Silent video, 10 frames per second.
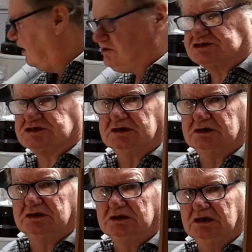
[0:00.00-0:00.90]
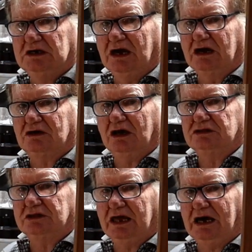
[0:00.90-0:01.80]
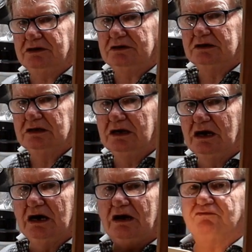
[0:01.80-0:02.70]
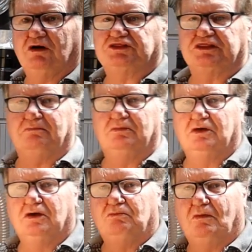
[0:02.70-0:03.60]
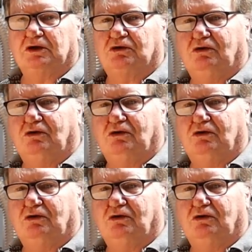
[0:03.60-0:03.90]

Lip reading: box, and cleaned it out. I've got some what I